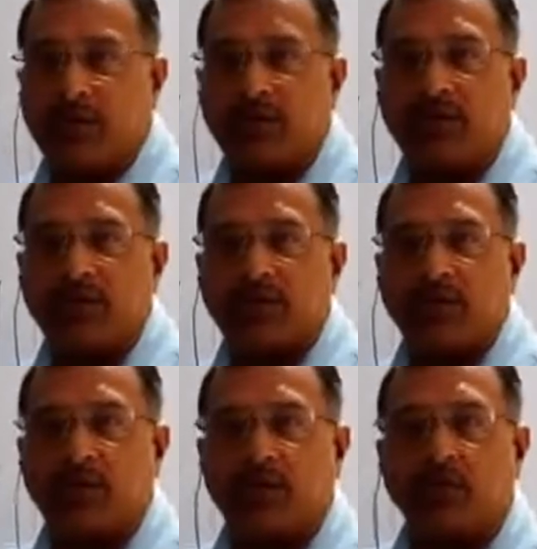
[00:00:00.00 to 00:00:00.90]
boundary
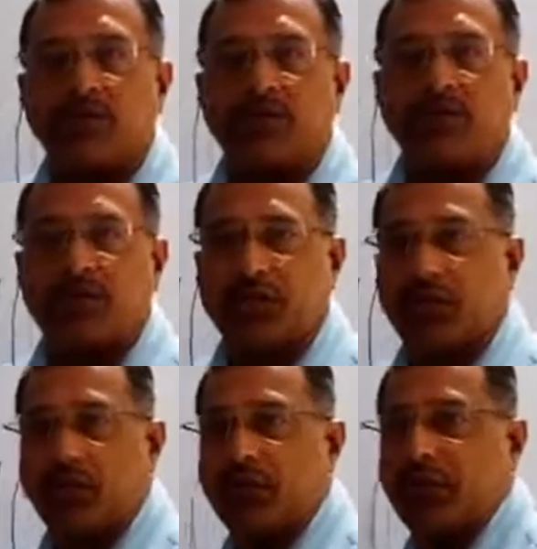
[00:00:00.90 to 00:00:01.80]
points or 2
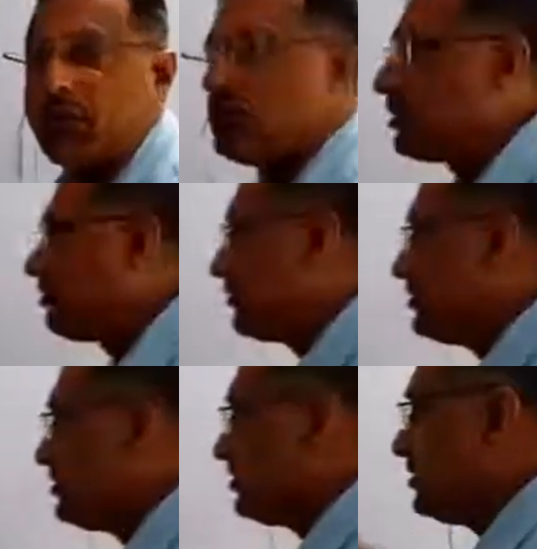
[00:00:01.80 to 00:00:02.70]
consecutive lower boundary
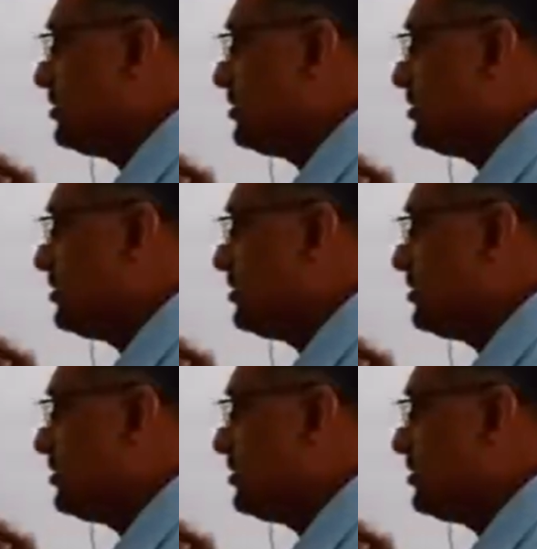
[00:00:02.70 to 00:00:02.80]
points